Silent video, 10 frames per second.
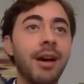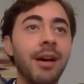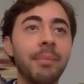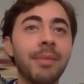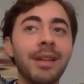
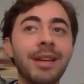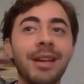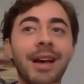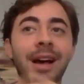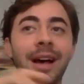Um,
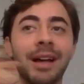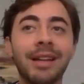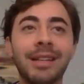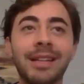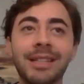Uh,
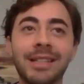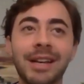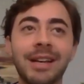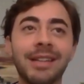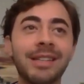he's
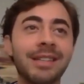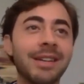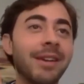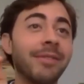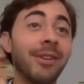uh, he's
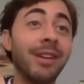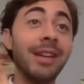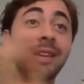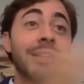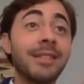a, a very
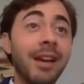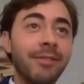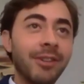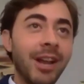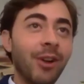
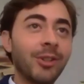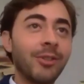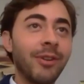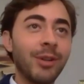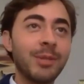insightful
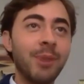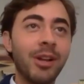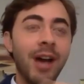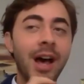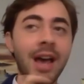character, very
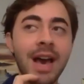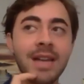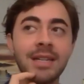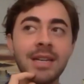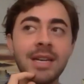smart guy, and